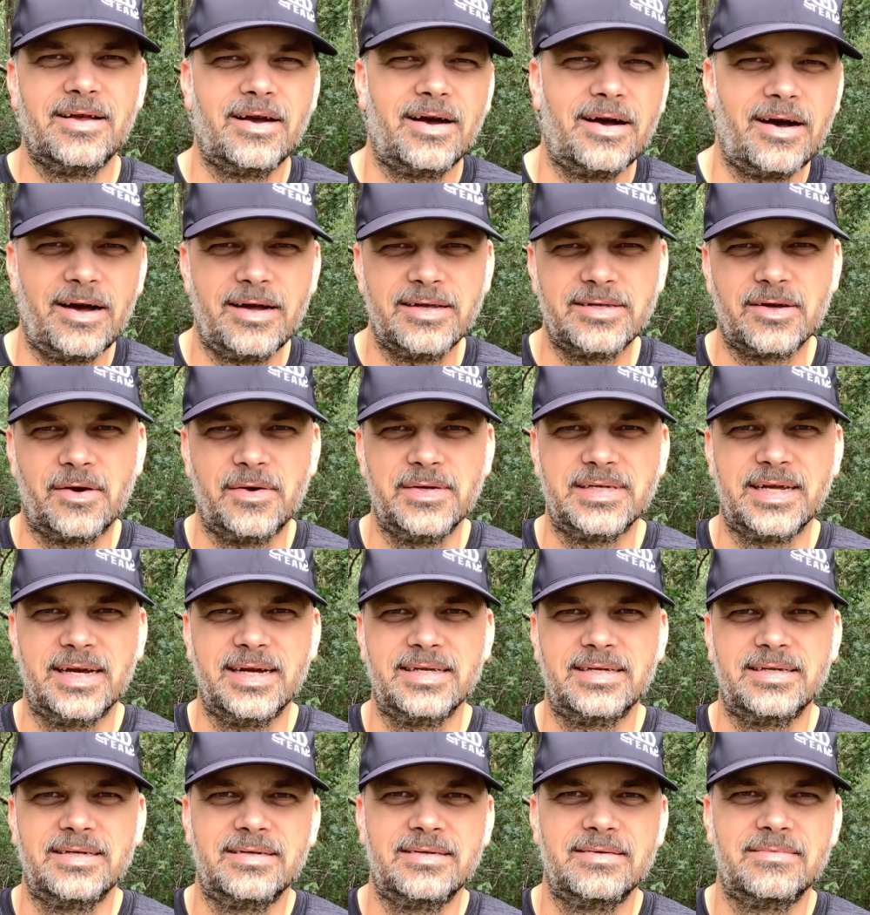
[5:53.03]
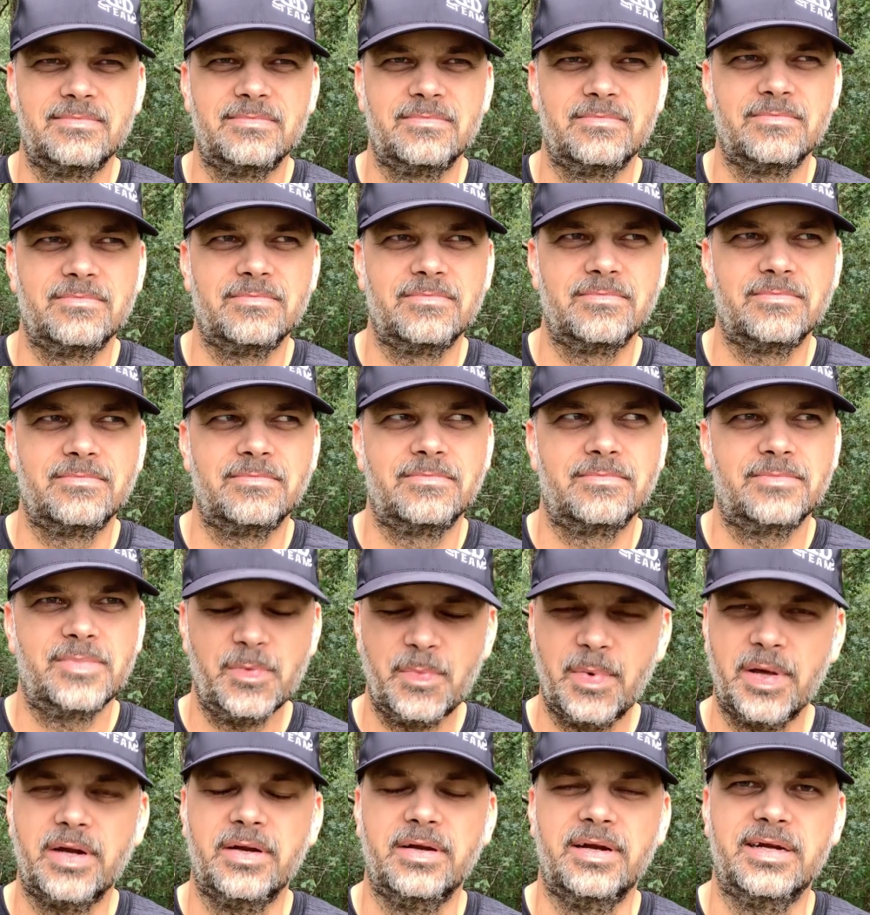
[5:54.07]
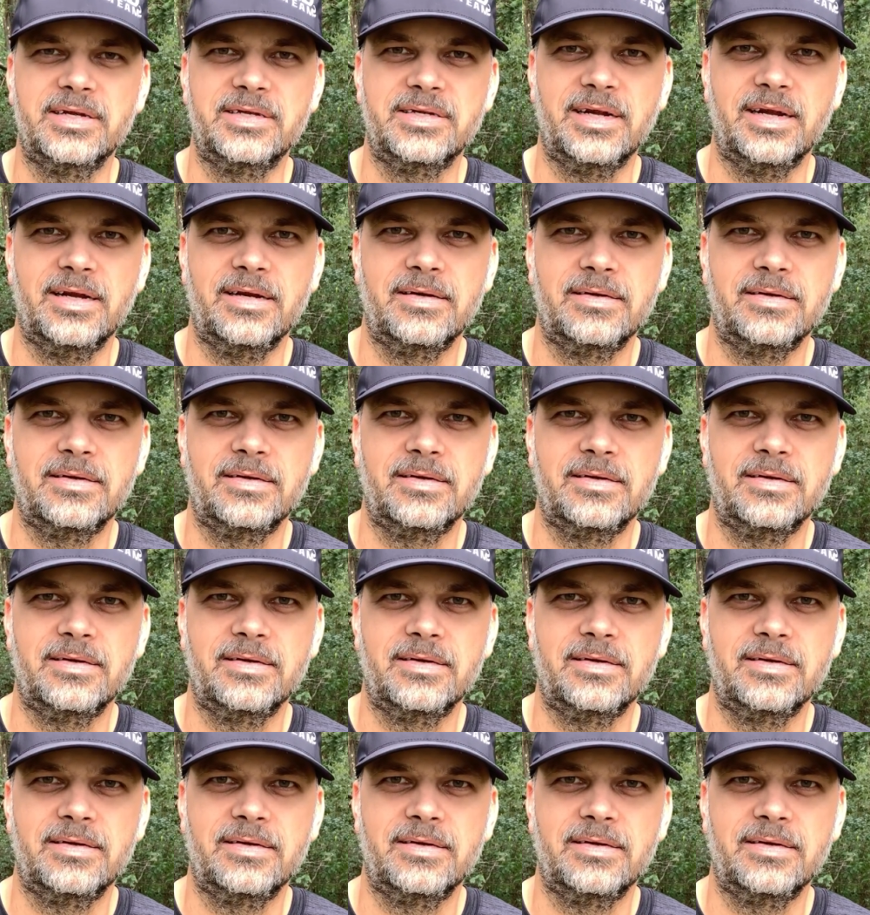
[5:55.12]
As always, guys, be better than yesterday.